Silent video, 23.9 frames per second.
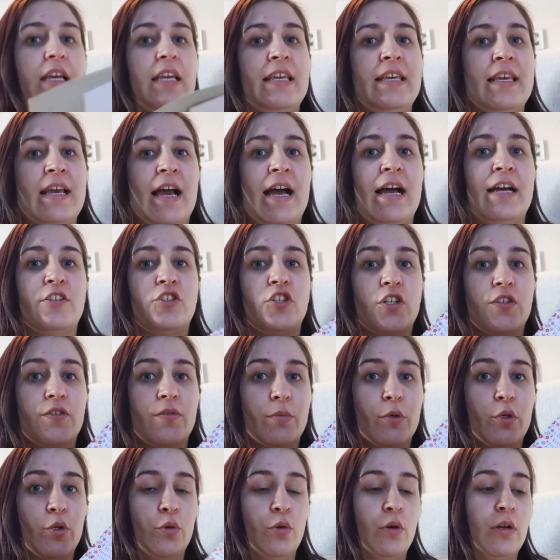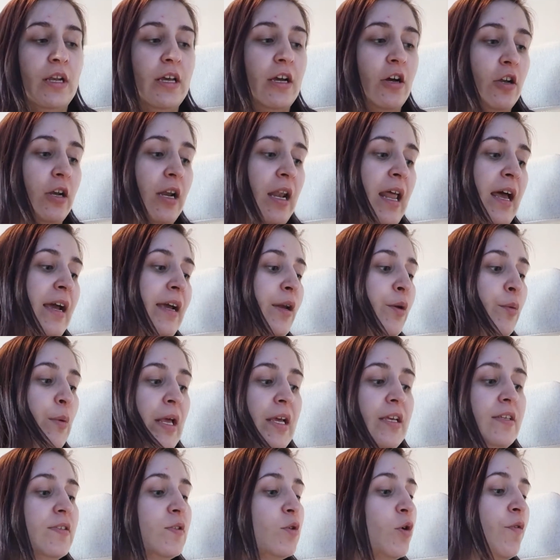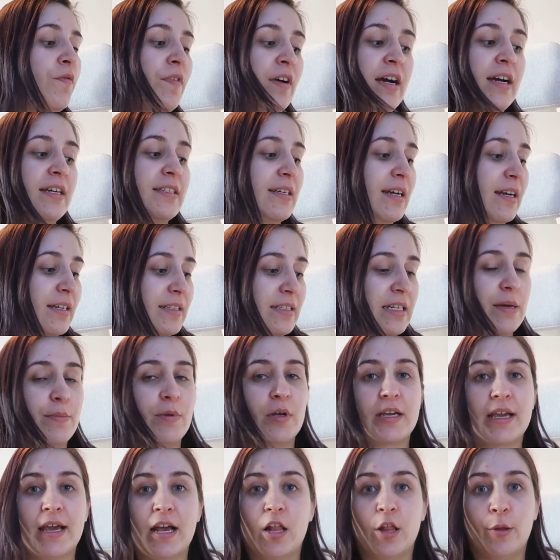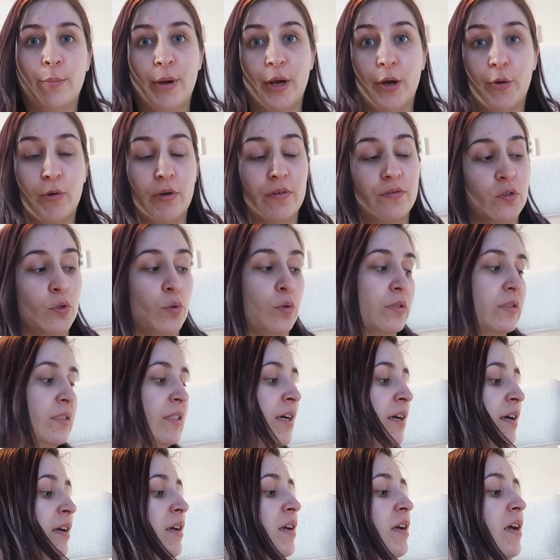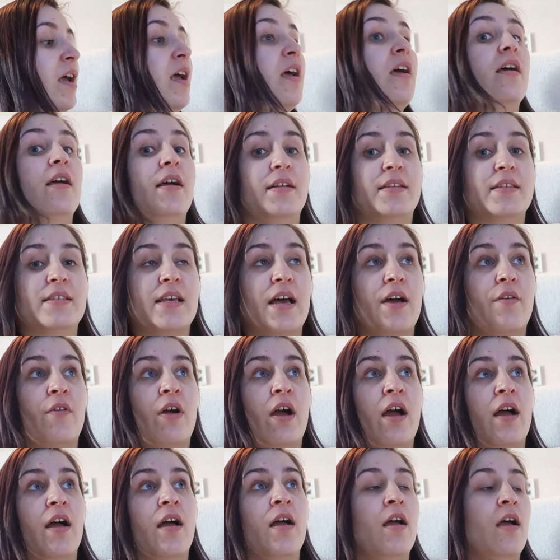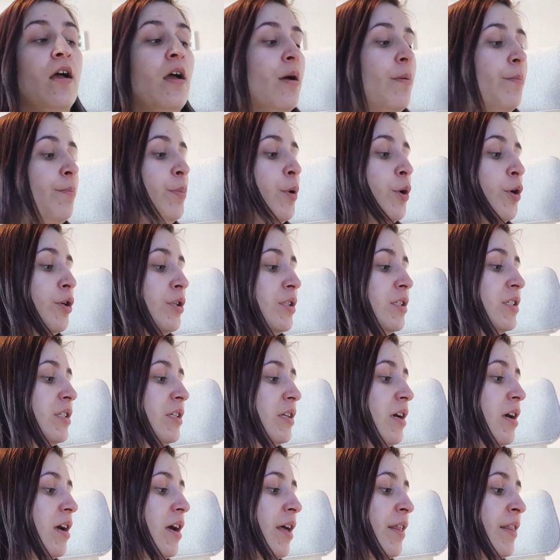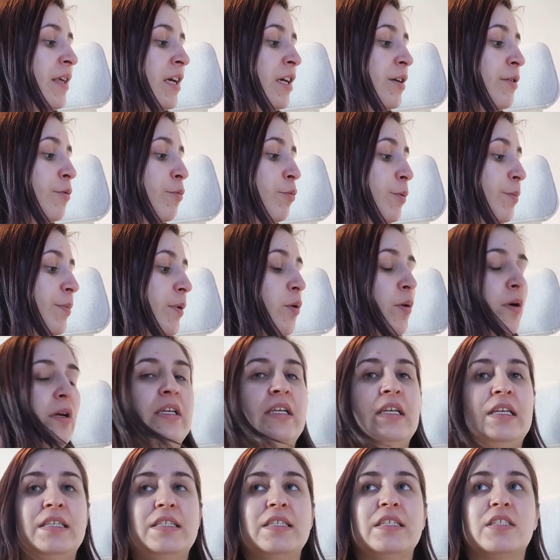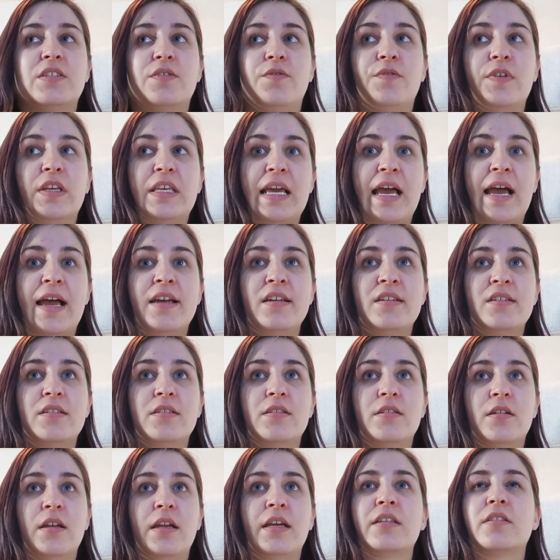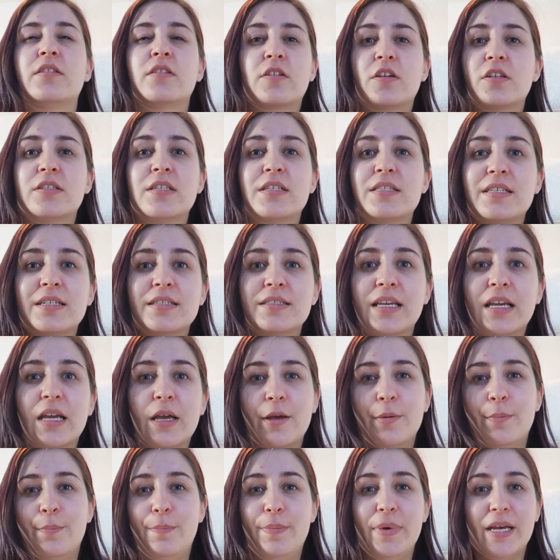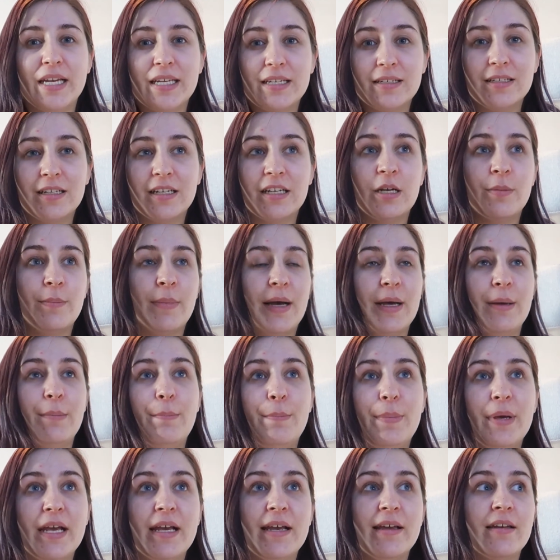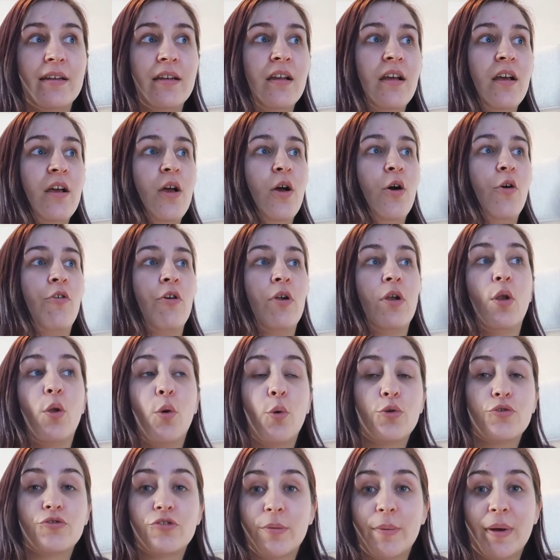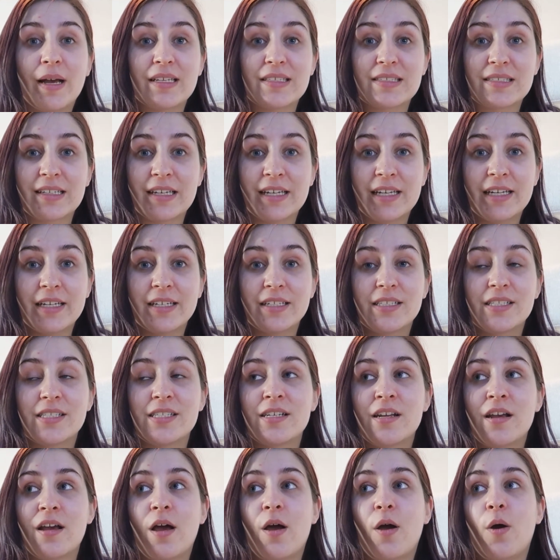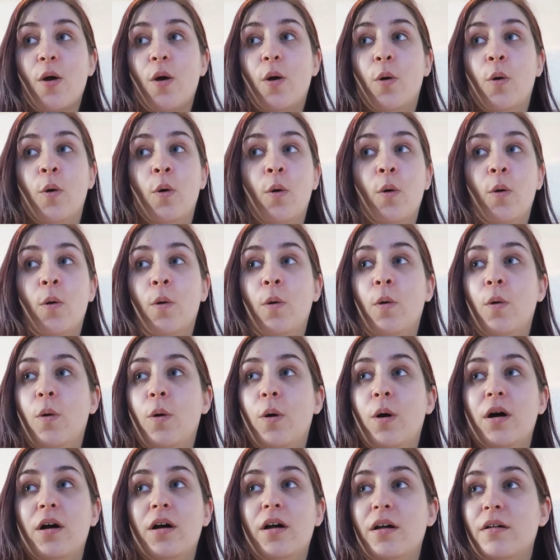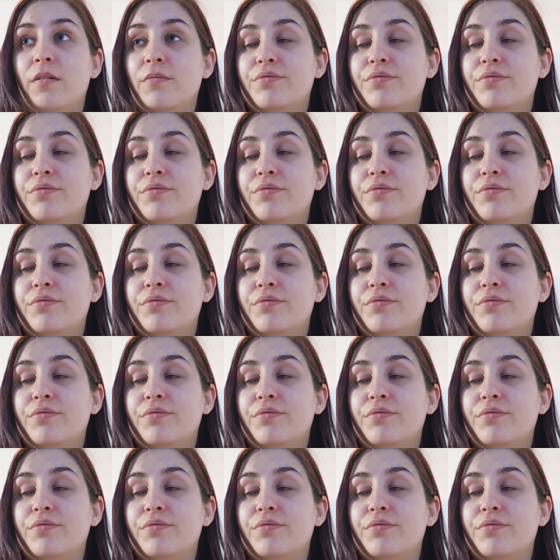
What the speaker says: here just from googling online, like sofa, dining table, kettle, microwave, toaster, etc. But I think it would be quite easy to forget, like, because there's things like a bin, you need to buy a bin, or a laundry basket, or